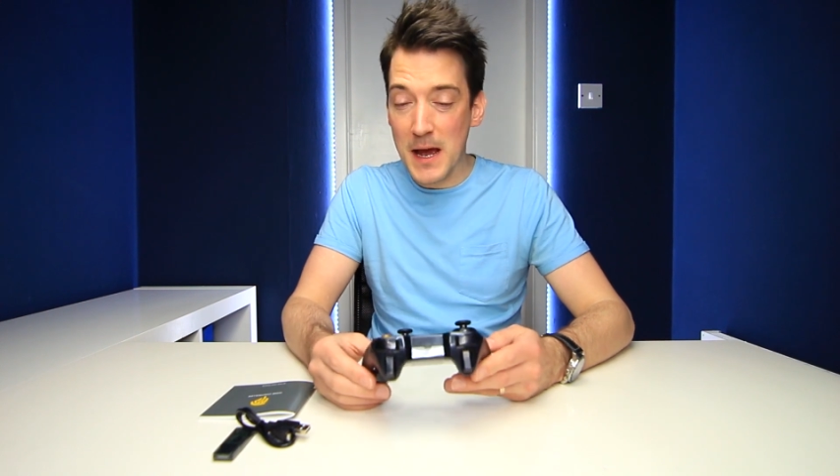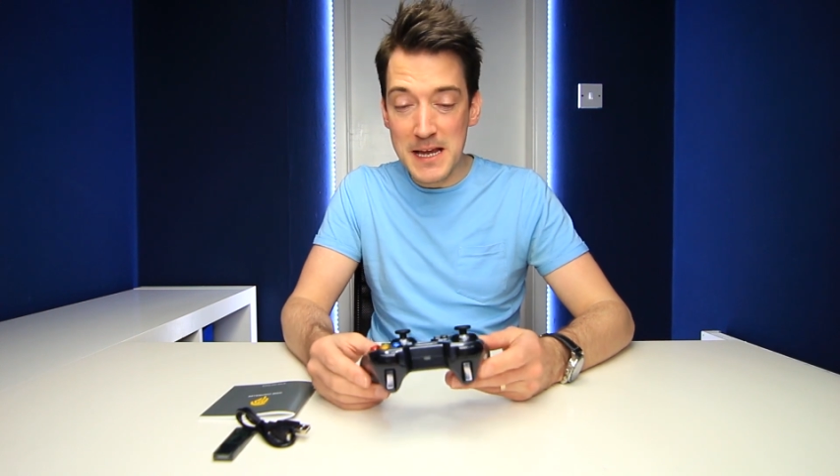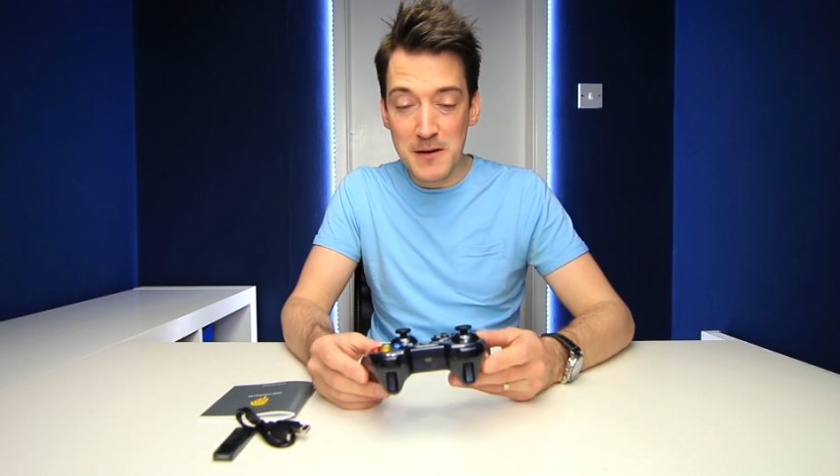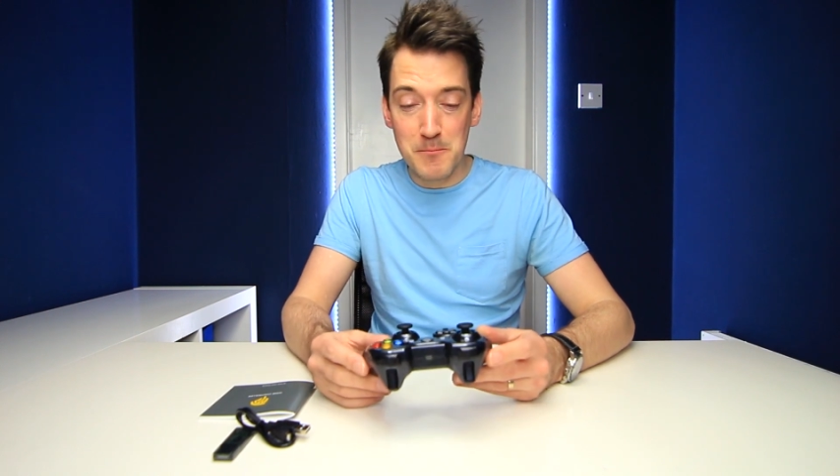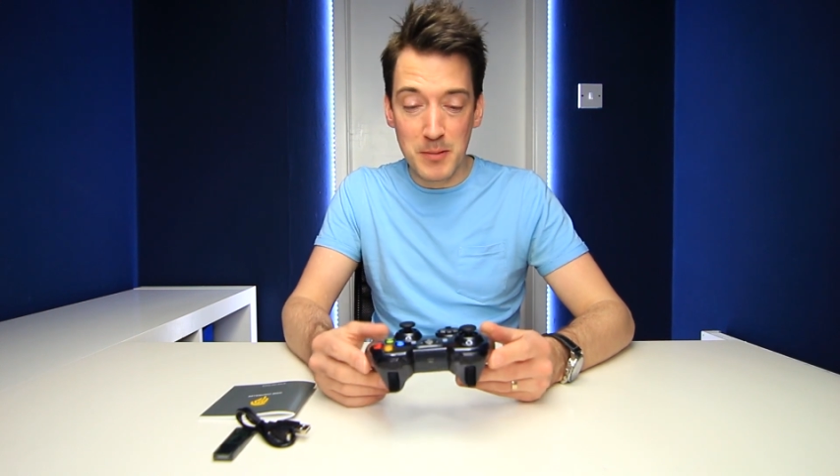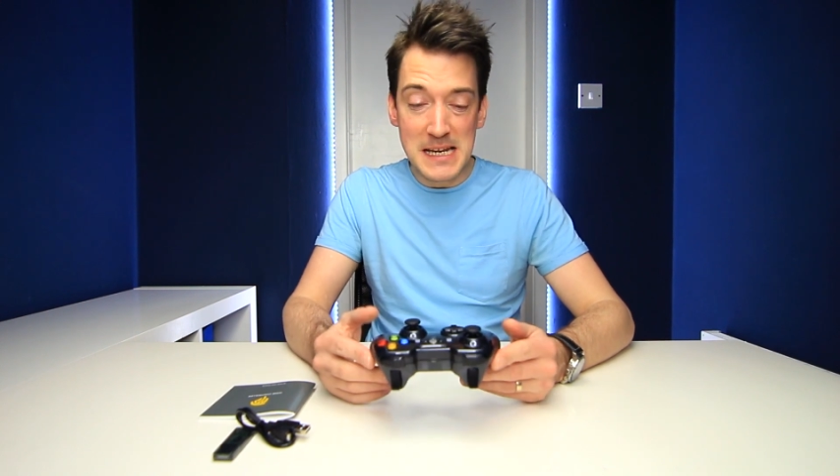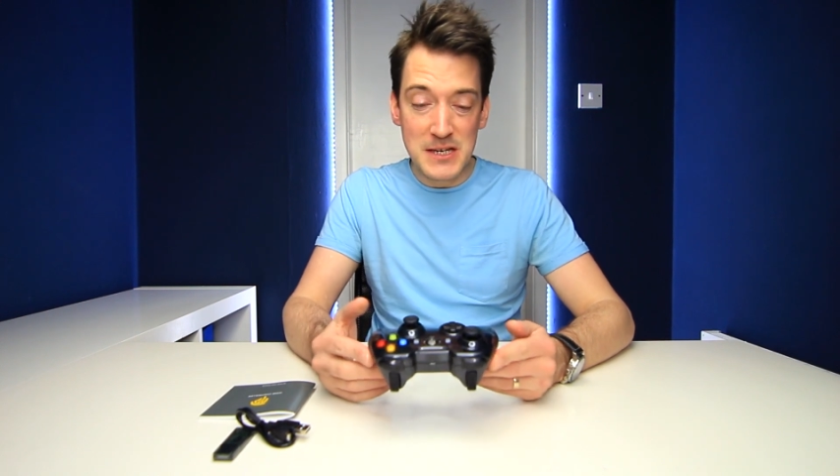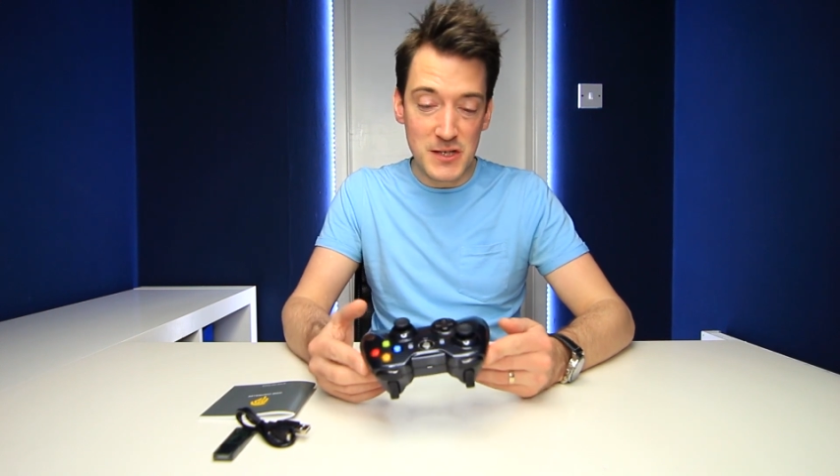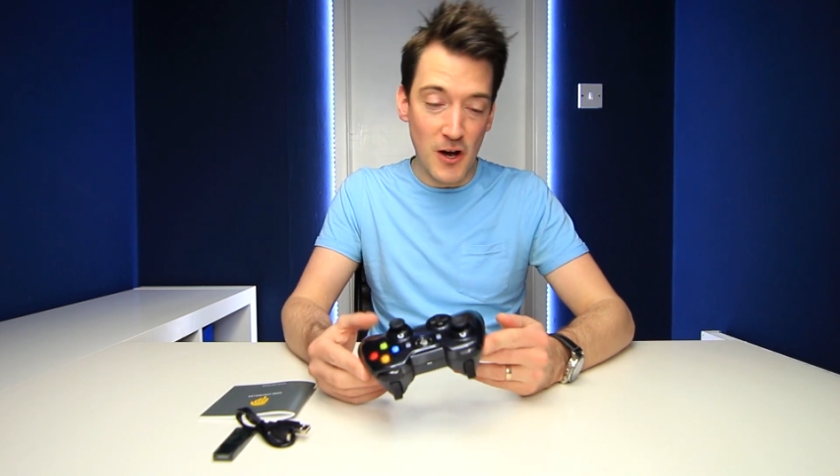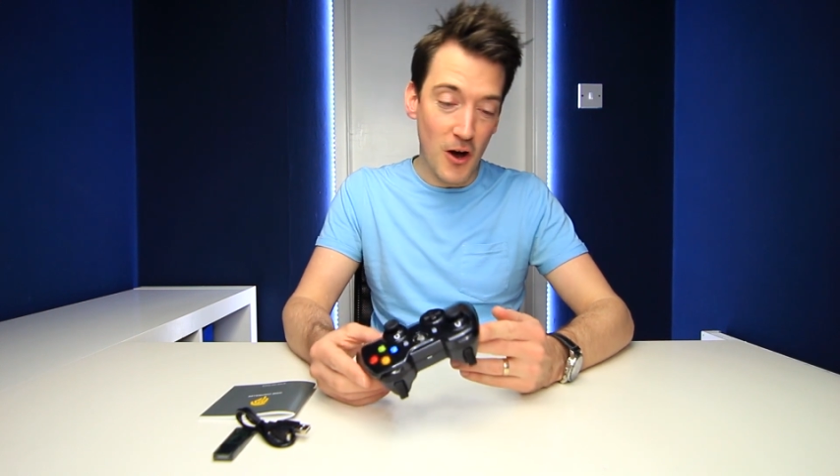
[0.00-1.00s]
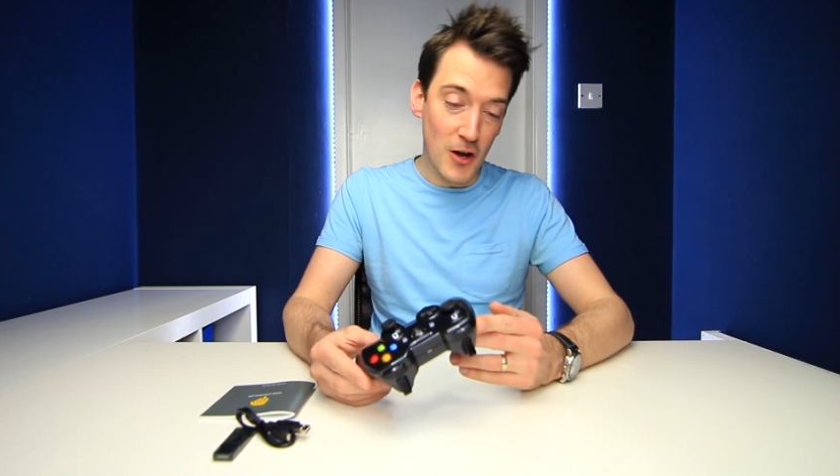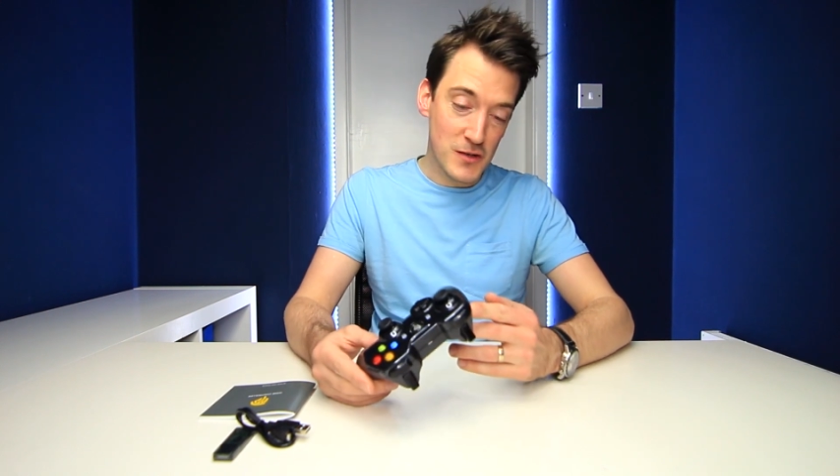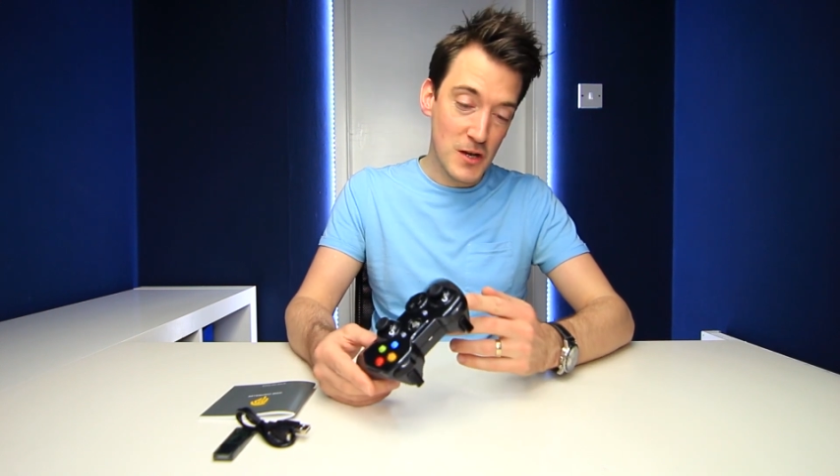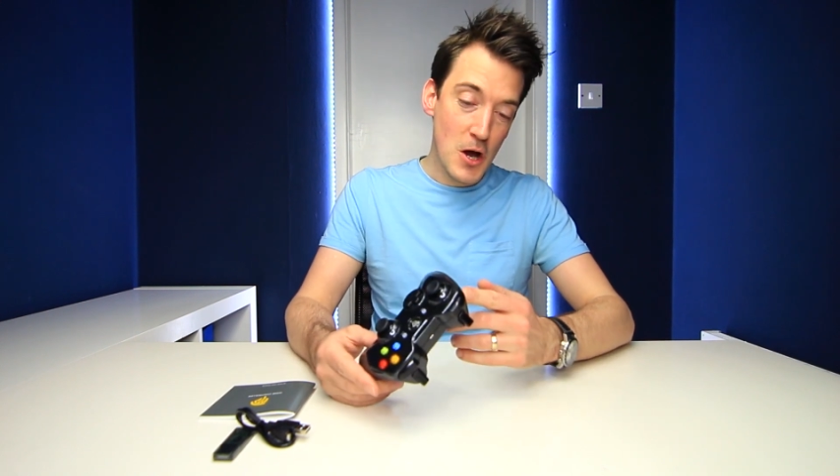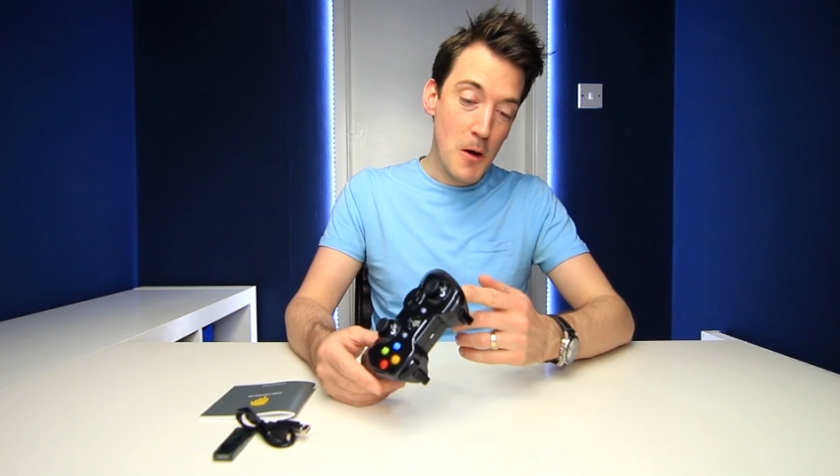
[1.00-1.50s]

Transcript: a complete charge,